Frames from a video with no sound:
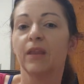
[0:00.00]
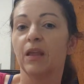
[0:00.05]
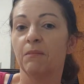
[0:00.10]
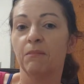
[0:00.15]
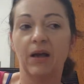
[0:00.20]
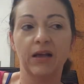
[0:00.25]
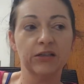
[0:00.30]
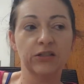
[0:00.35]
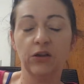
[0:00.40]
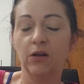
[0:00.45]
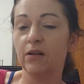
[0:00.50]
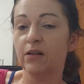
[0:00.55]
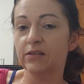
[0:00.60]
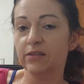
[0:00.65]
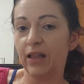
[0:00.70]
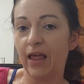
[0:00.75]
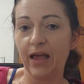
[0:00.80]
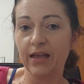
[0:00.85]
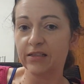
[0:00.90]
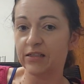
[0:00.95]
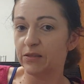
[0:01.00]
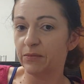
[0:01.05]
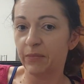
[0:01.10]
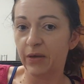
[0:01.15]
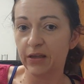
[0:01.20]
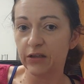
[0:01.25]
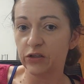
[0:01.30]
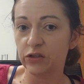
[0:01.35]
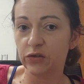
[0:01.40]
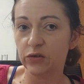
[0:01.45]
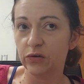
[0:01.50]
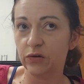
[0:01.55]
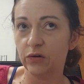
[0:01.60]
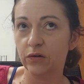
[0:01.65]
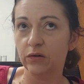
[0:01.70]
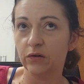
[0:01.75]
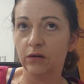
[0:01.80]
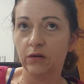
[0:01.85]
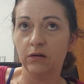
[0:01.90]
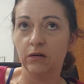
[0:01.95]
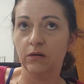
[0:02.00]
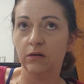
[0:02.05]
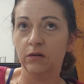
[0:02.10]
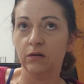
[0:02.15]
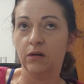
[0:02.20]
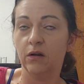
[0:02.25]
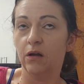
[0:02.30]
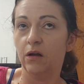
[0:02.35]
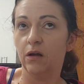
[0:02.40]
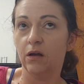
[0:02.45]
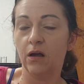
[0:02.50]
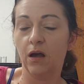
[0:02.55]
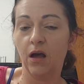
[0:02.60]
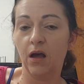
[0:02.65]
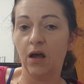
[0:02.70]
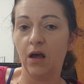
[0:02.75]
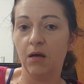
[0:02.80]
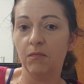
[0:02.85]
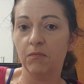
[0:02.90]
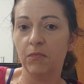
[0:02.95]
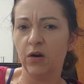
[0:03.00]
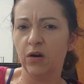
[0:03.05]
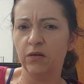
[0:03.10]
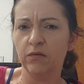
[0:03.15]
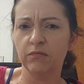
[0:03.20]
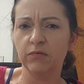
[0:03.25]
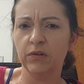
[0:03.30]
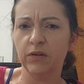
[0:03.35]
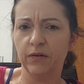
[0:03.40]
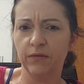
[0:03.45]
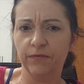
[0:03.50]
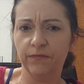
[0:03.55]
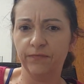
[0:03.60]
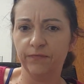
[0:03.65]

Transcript: My students last semester, or the